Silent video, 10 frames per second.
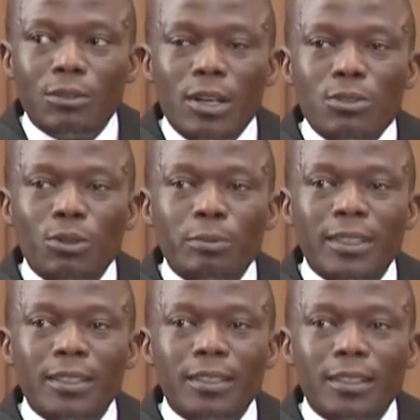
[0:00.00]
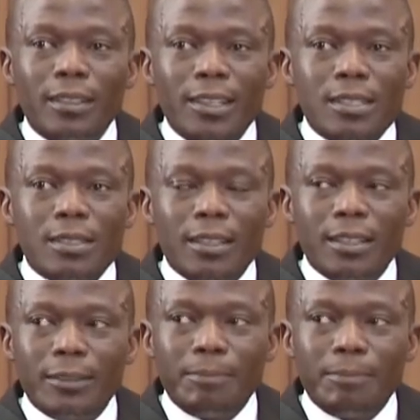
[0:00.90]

what would be his